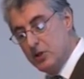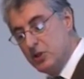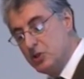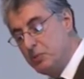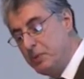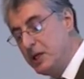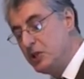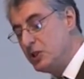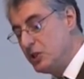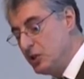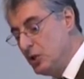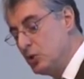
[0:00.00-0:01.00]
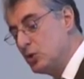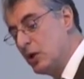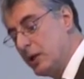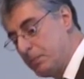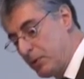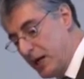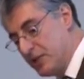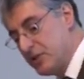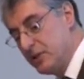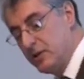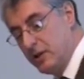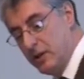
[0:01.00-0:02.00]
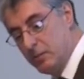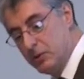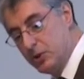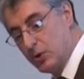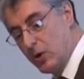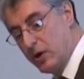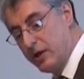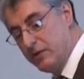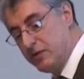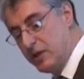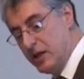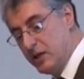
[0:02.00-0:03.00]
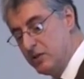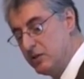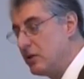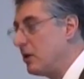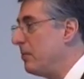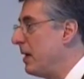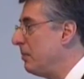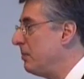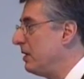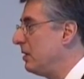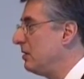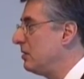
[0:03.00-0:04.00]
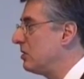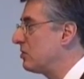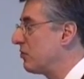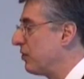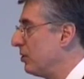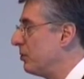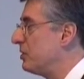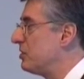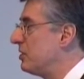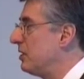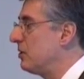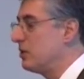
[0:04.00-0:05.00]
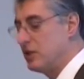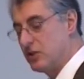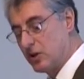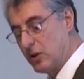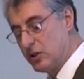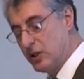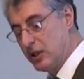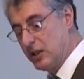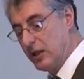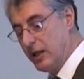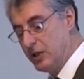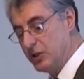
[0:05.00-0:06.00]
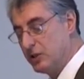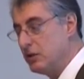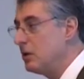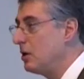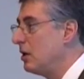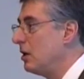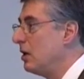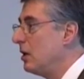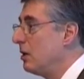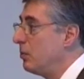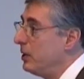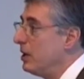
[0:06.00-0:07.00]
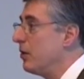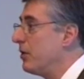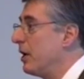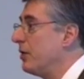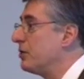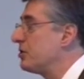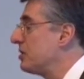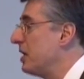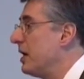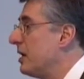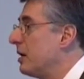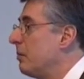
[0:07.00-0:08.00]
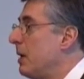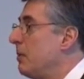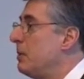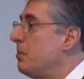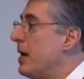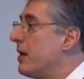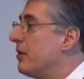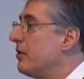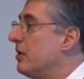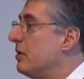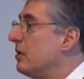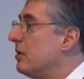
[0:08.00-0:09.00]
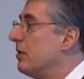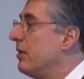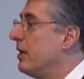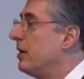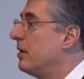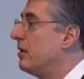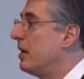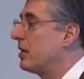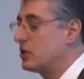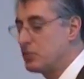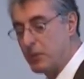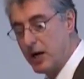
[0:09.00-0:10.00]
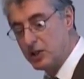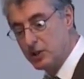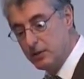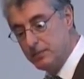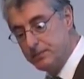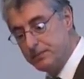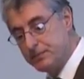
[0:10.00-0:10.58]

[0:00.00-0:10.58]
Speech is usually present in the majority of kids. There may be disfluency or disarticulation. We know that understanding may be better than expression.